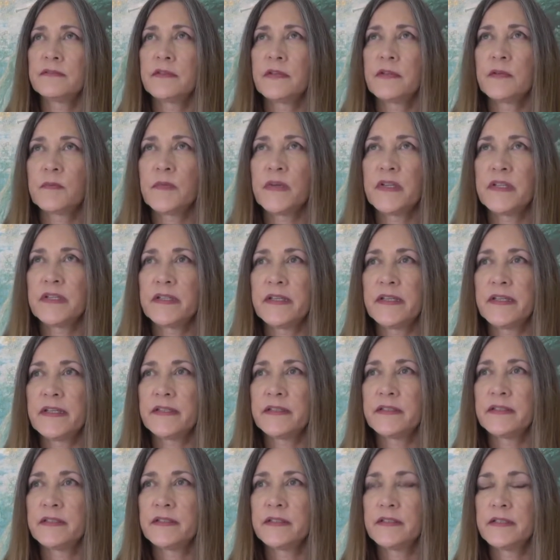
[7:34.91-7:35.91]
on
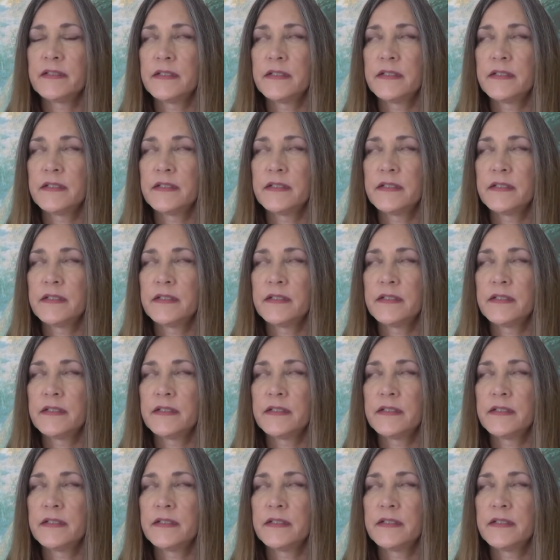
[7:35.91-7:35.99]
Monday,